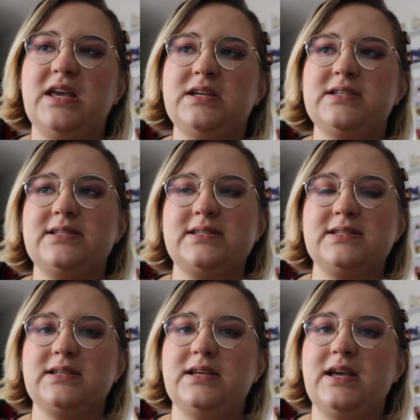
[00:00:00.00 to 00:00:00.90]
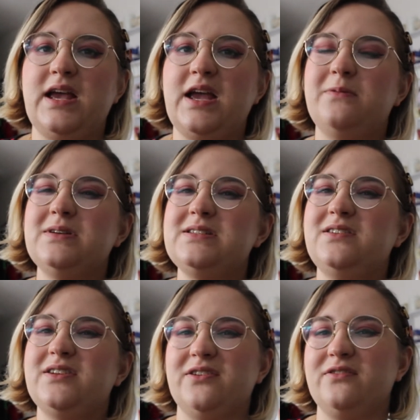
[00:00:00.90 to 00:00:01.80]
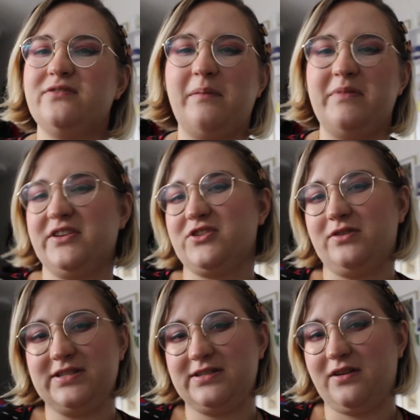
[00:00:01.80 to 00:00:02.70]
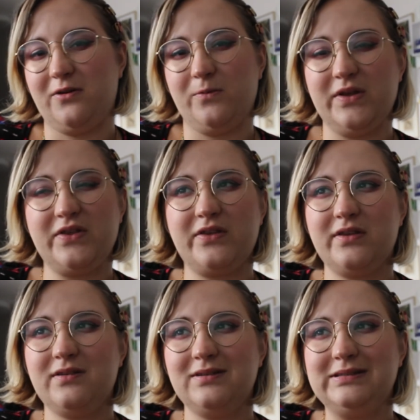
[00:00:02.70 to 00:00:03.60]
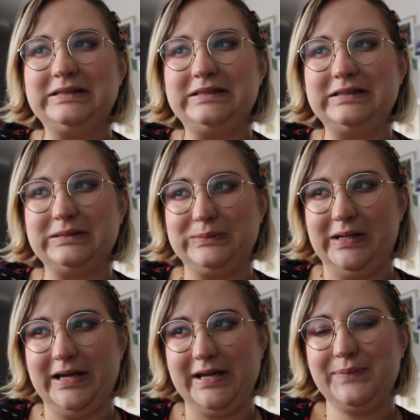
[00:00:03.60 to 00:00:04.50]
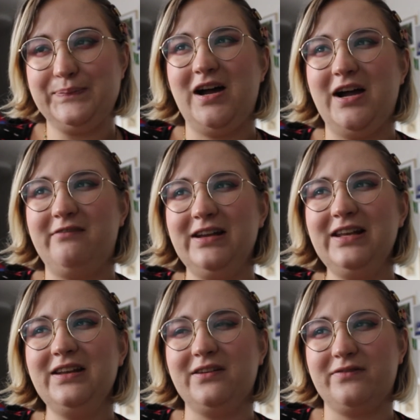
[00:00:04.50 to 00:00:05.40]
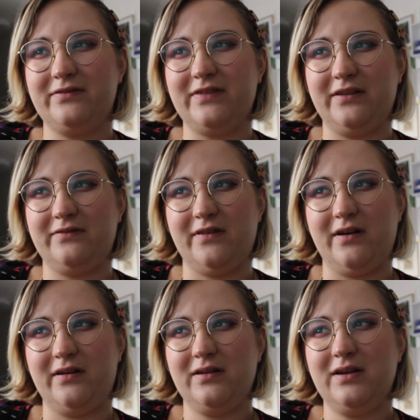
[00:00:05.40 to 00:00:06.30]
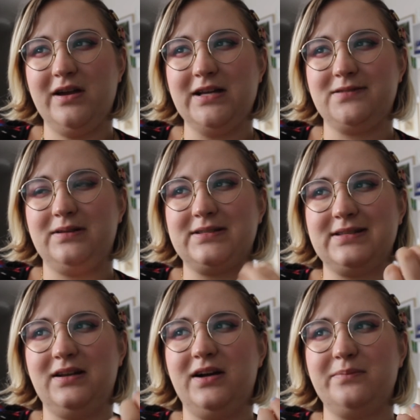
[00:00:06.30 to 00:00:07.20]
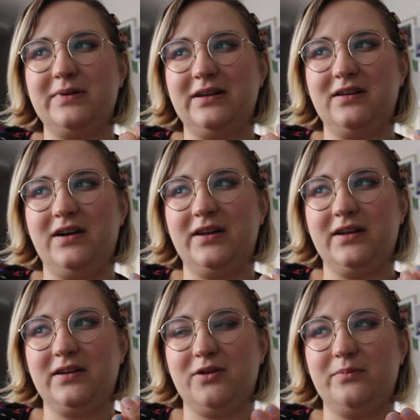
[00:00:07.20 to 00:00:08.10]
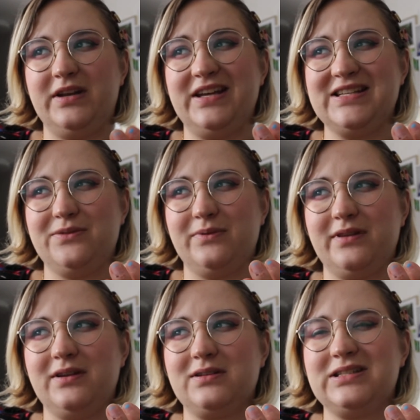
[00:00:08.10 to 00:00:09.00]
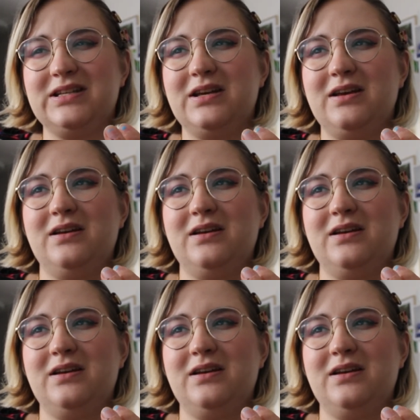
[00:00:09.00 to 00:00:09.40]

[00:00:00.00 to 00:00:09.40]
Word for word: because it was not a good fabric choice to go with. Here's why. I really love the fake fur, as well as the light pink lining in combination with it.